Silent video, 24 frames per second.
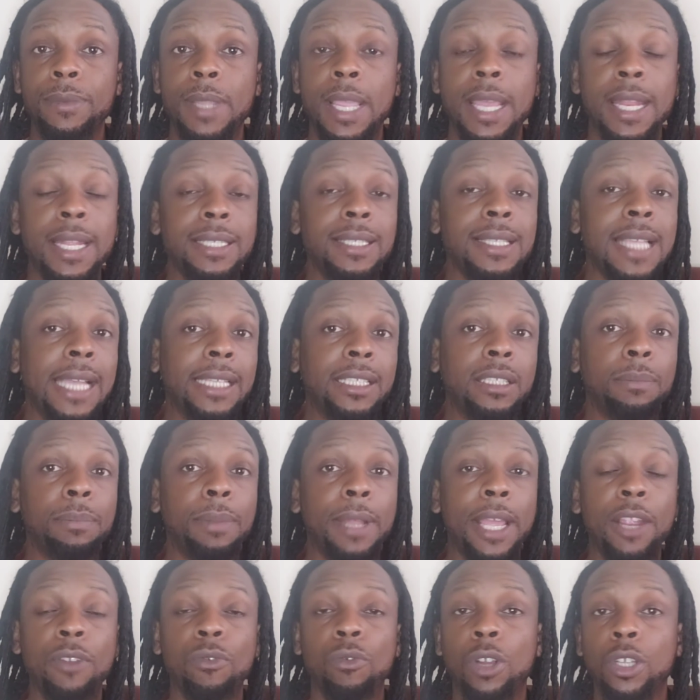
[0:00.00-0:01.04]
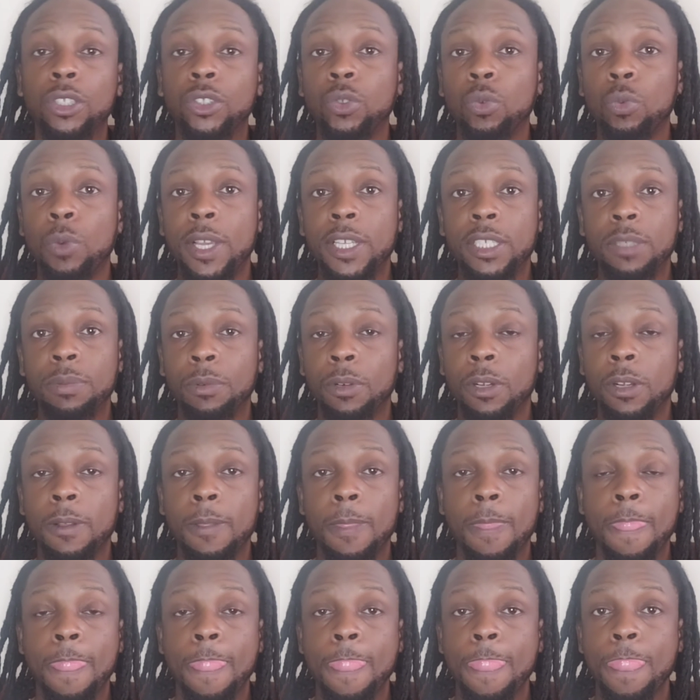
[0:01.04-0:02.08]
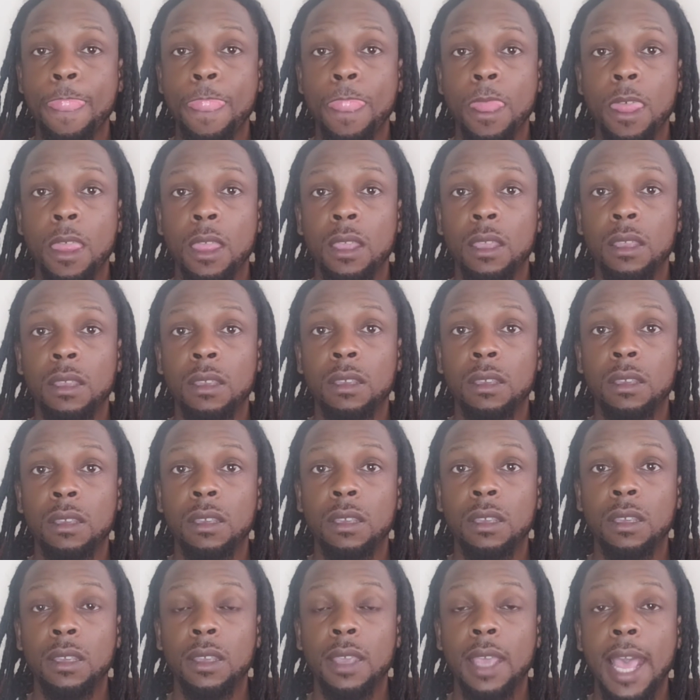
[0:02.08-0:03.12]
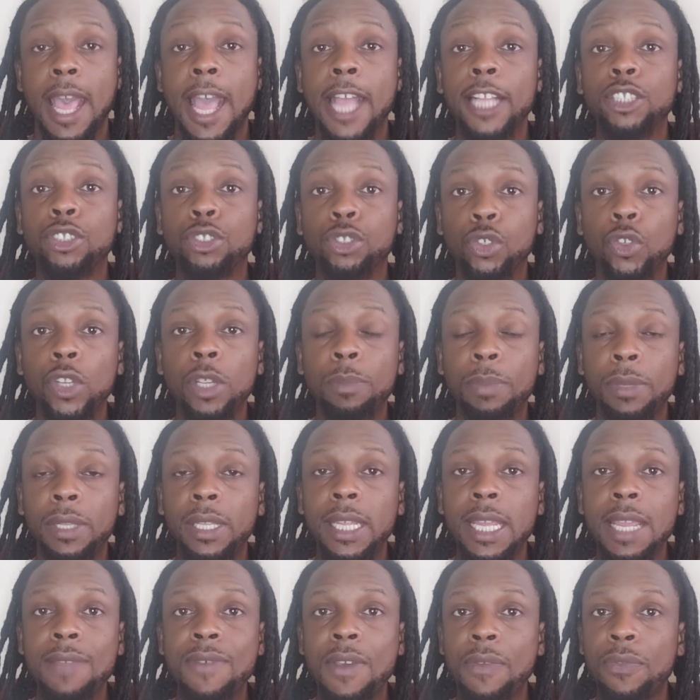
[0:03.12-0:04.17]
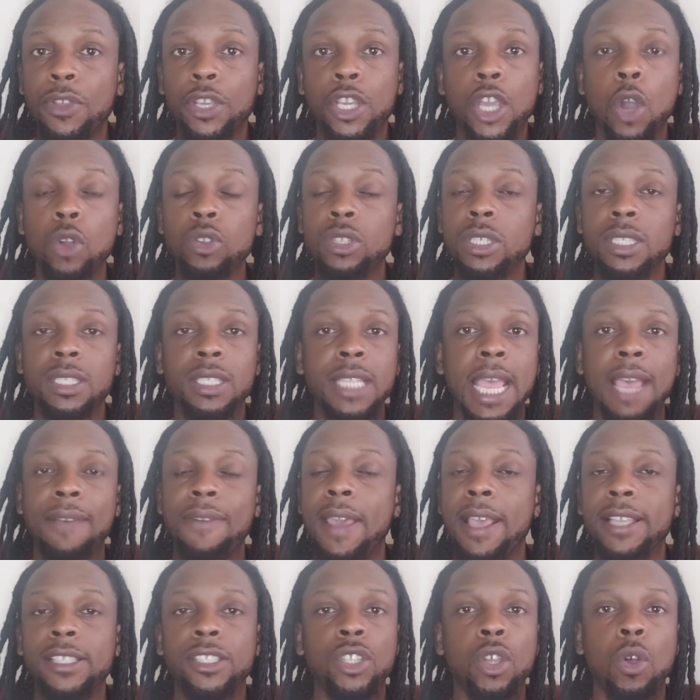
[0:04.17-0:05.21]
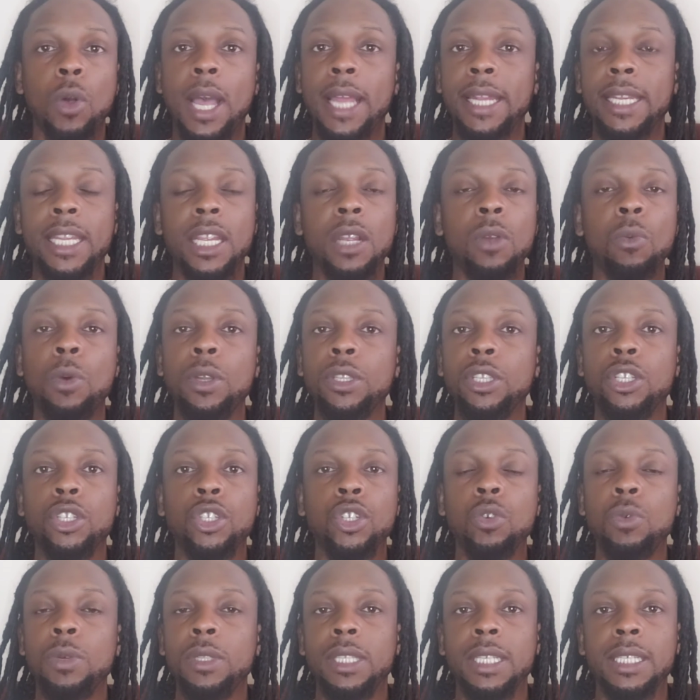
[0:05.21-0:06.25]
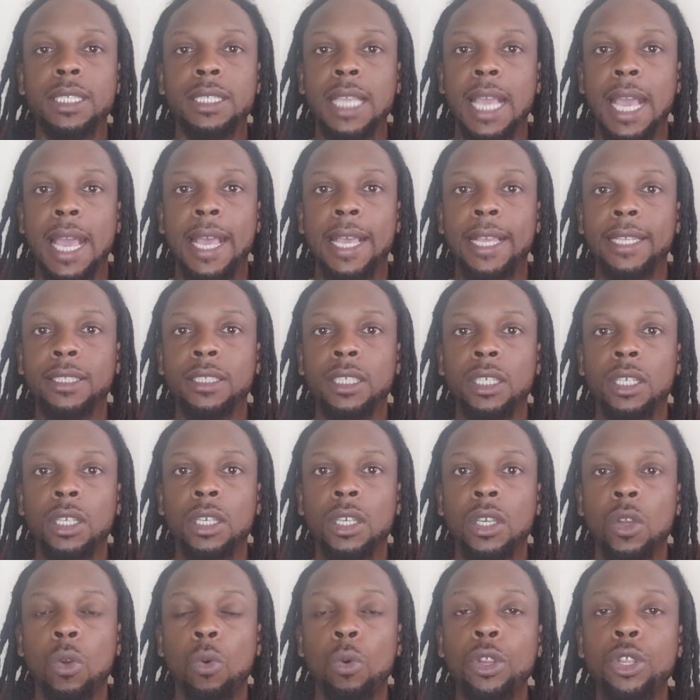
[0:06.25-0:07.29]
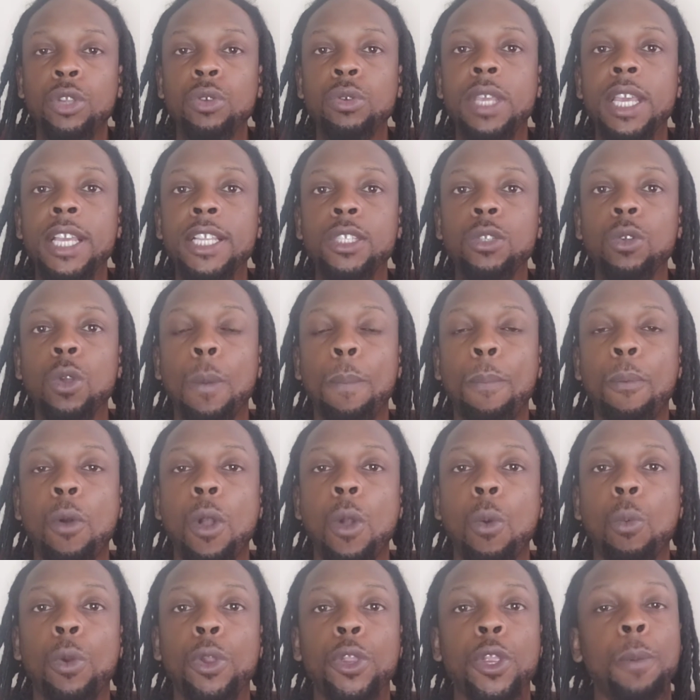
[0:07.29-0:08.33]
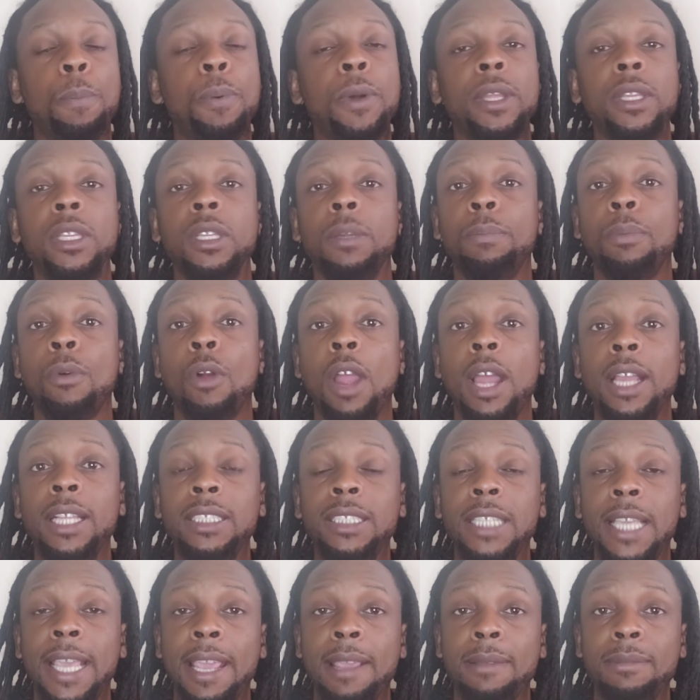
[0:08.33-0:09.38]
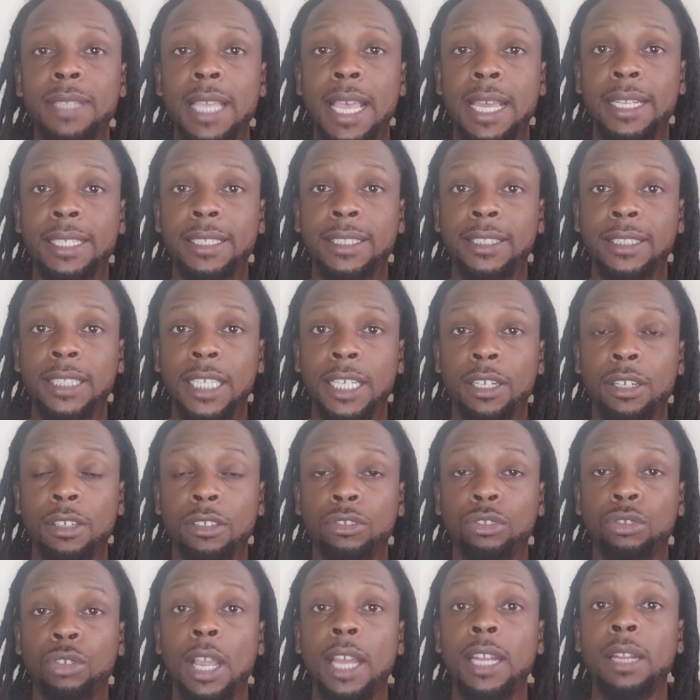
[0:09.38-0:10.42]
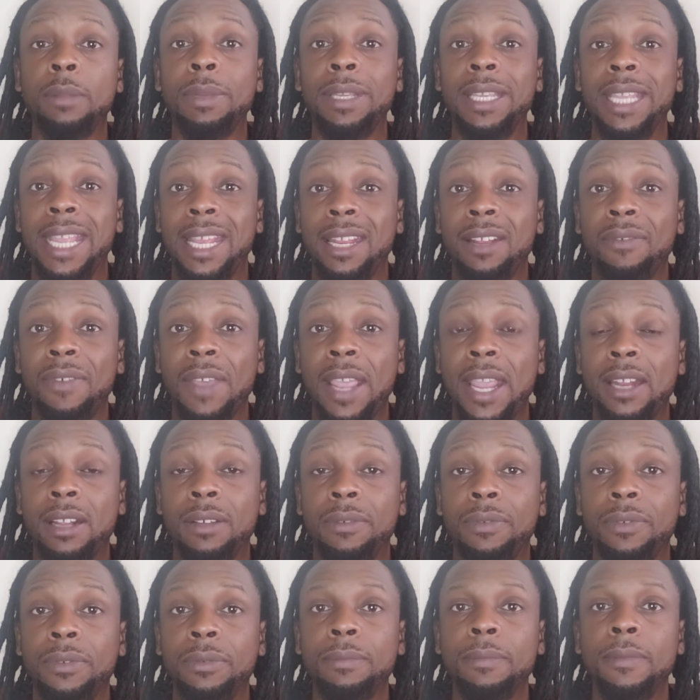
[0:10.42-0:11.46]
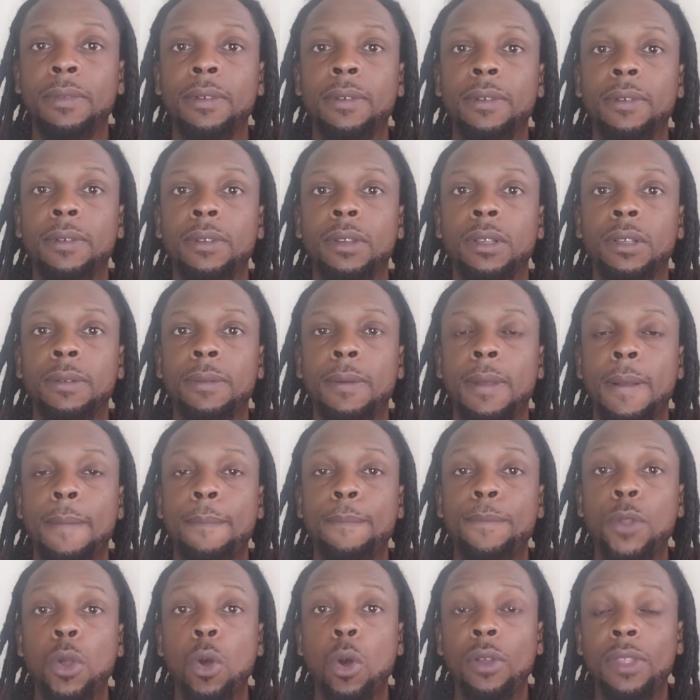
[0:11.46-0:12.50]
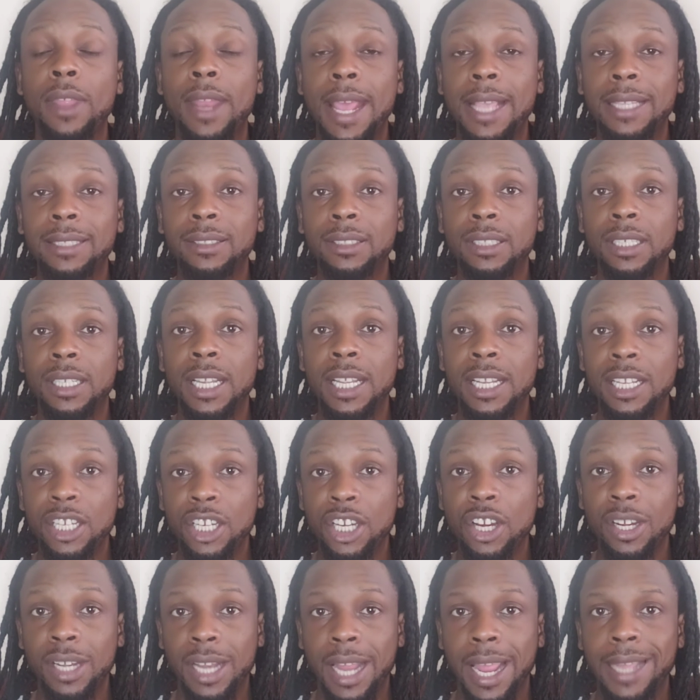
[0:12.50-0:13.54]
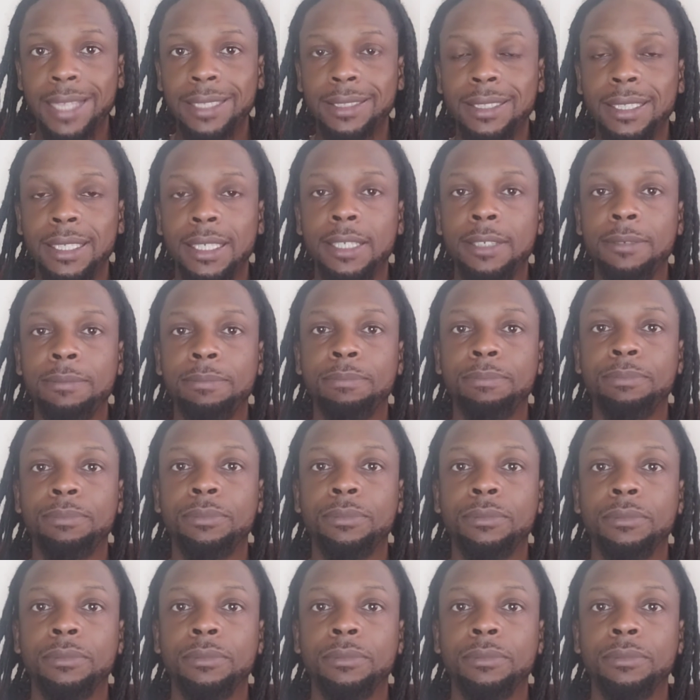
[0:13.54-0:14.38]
And it's not to blame Russell Westbrook. I truly believe that the coaching staff has no idea what to do with these guys. When you get to a point where you're putting LeBron James at a center, trying to be innovative, knowing that that's in year 19,